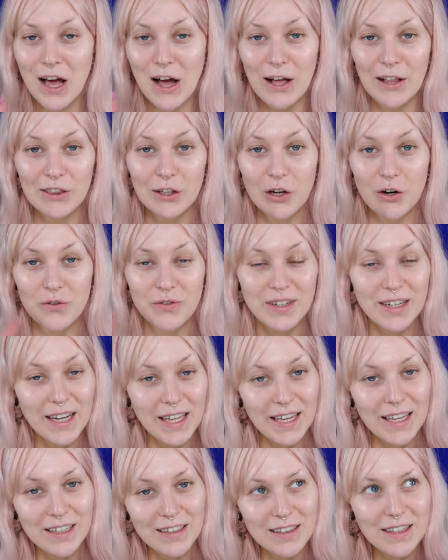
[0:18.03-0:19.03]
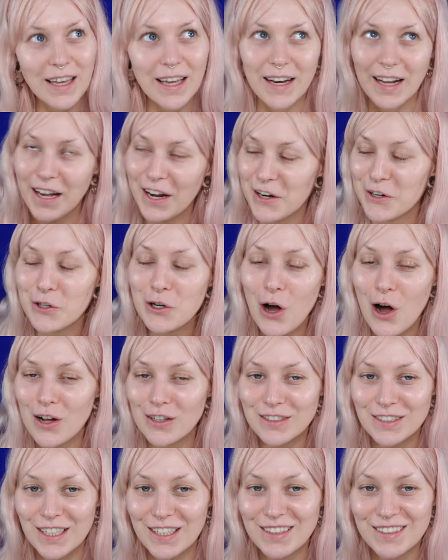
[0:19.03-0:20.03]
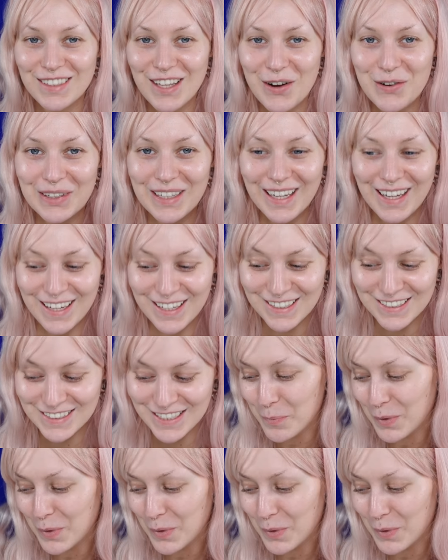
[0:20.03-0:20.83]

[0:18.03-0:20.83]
a lot of nail and hair content nowadays